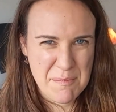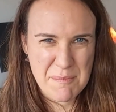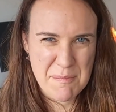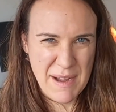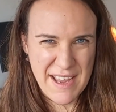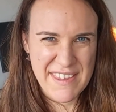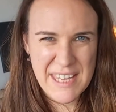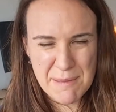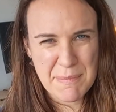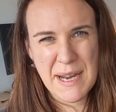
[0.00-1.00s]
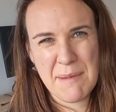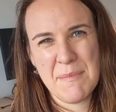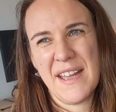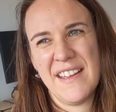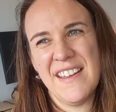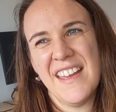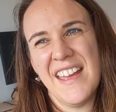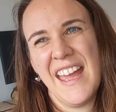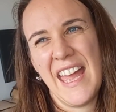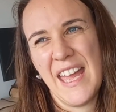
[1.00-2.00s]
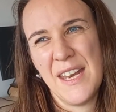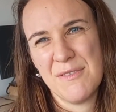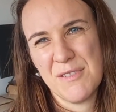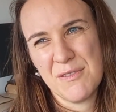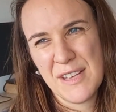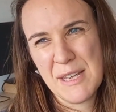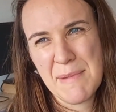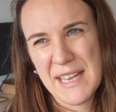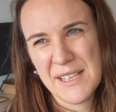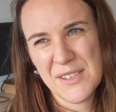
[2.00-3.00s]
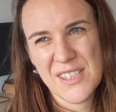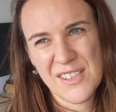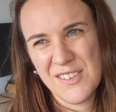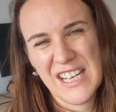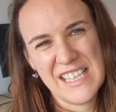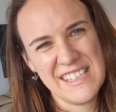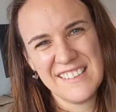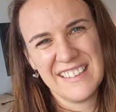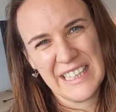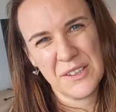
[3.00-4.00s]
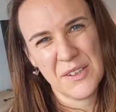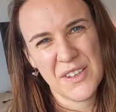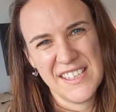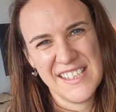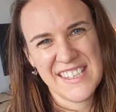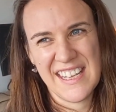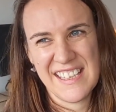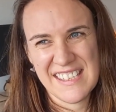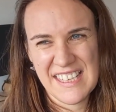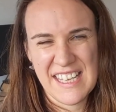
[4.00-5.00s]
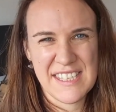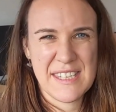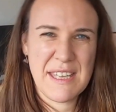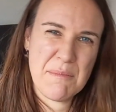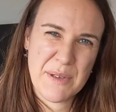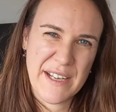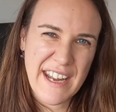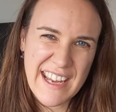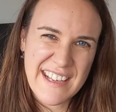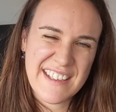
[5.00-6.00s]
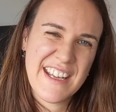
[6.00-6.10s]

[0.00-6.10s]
by the hip number, and for females your ideal health is that it's less than 0.8,